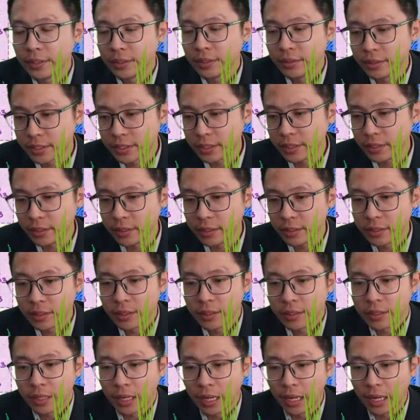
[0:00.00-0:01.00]
you see,
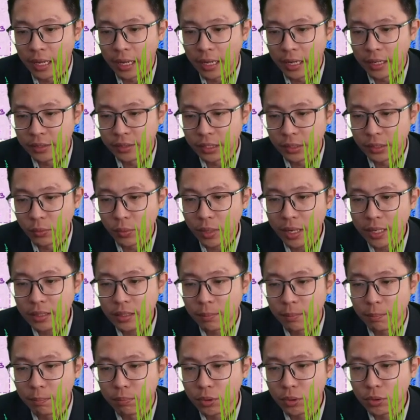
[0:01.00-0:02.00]

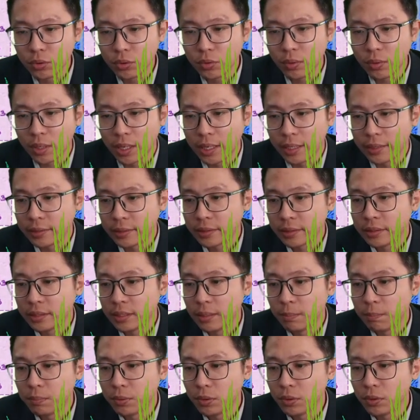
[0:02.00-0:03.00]
the
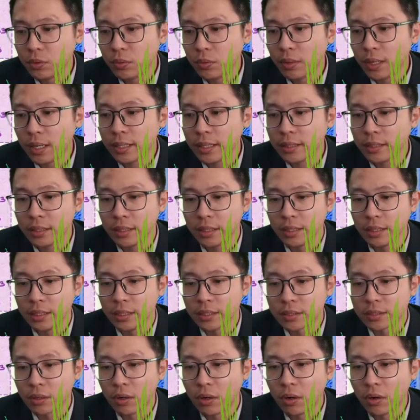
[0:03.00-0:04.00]
blue one
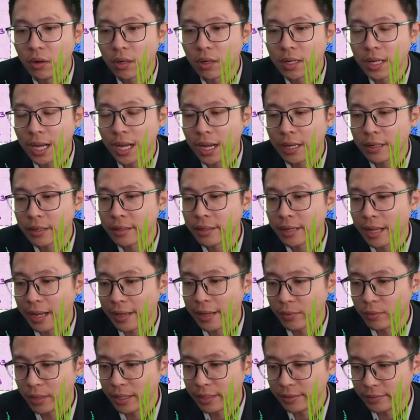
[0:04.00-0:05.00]
is all current
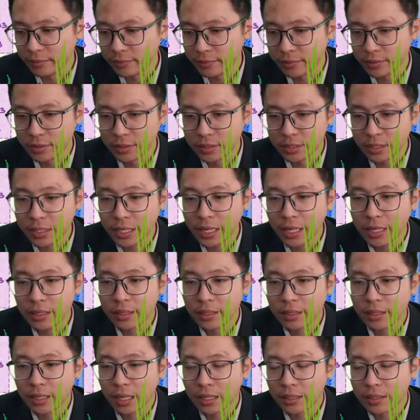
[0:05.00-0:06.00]
I1. You see that?
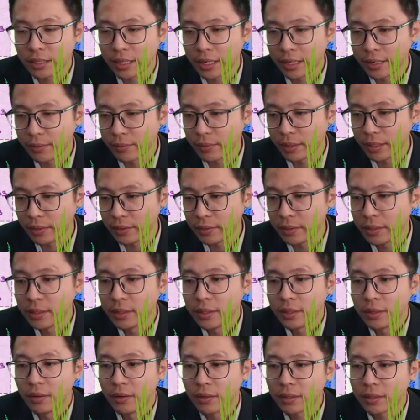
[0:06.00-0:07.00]
Current I1.
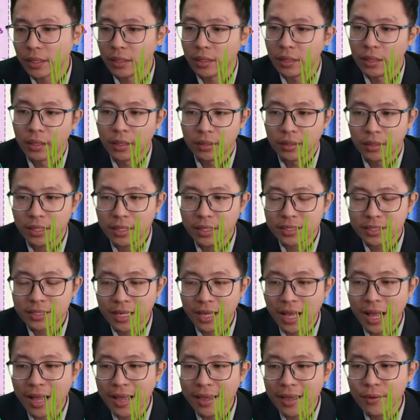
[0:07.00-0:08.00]
Okay, this
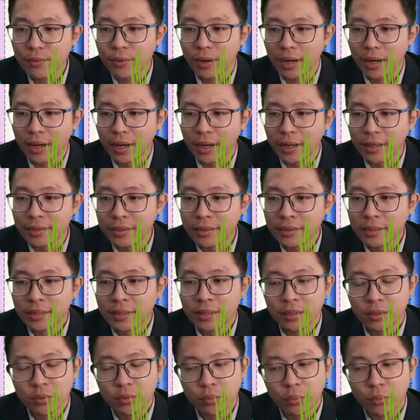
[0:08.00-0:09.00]
I1,
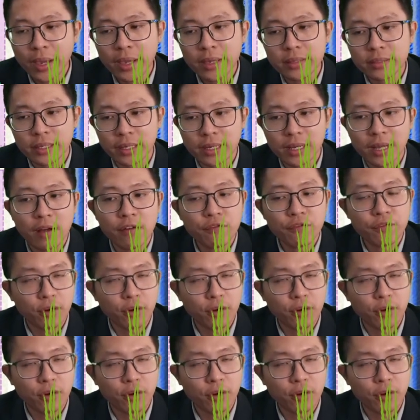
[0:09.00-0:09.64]
where is it come